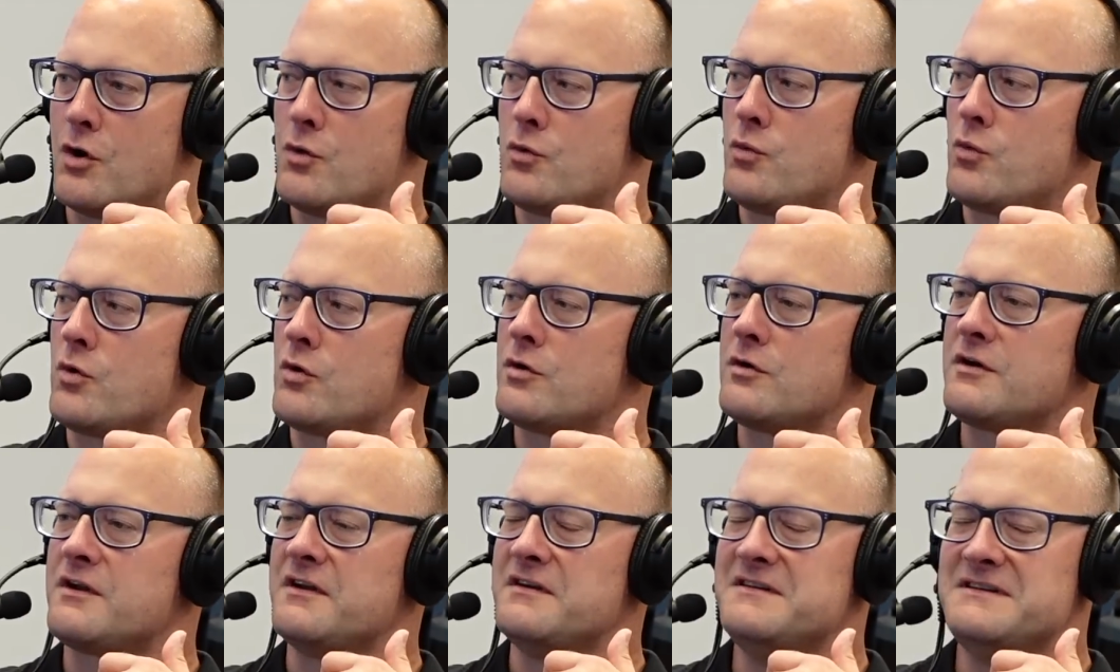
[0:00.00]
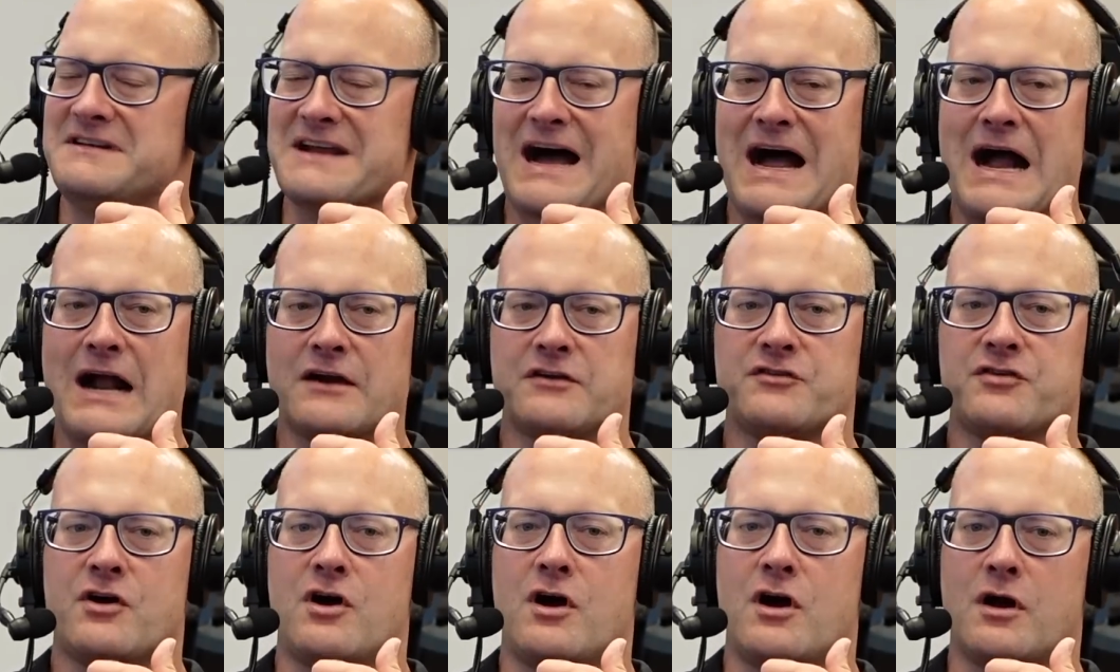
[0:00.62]
word
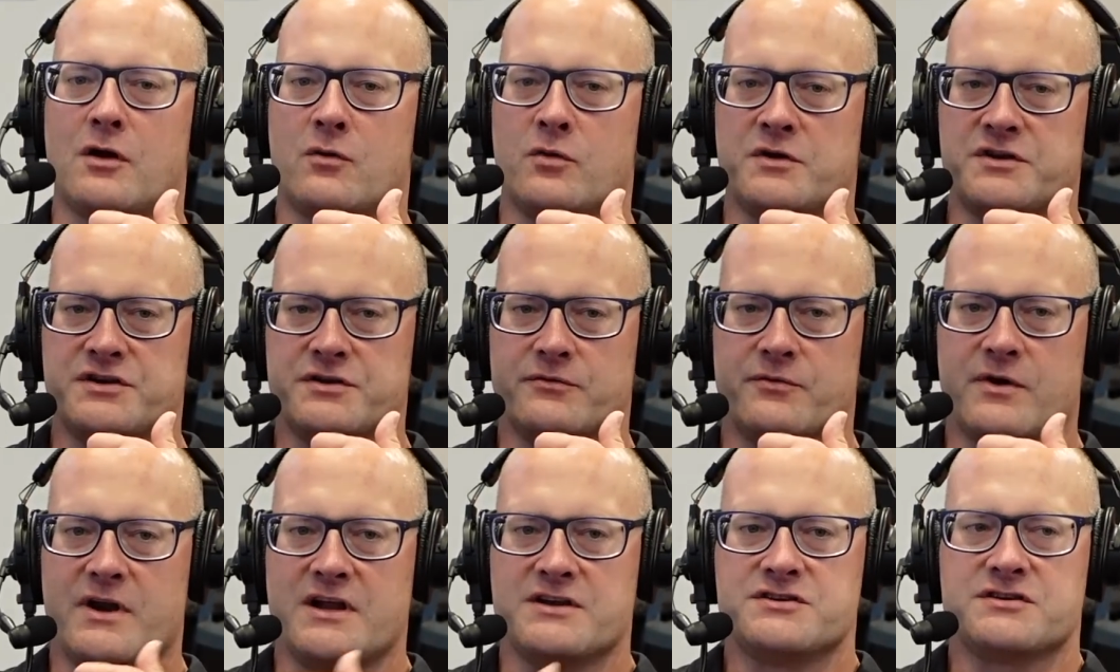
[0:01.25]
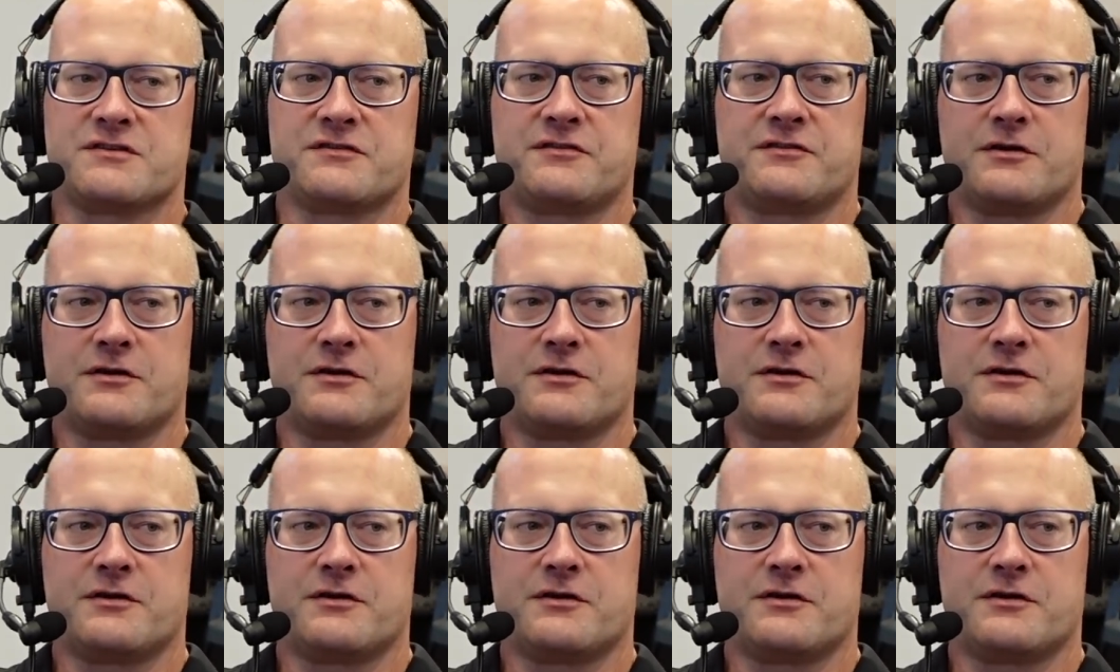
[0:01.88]
Doc Talk when you register.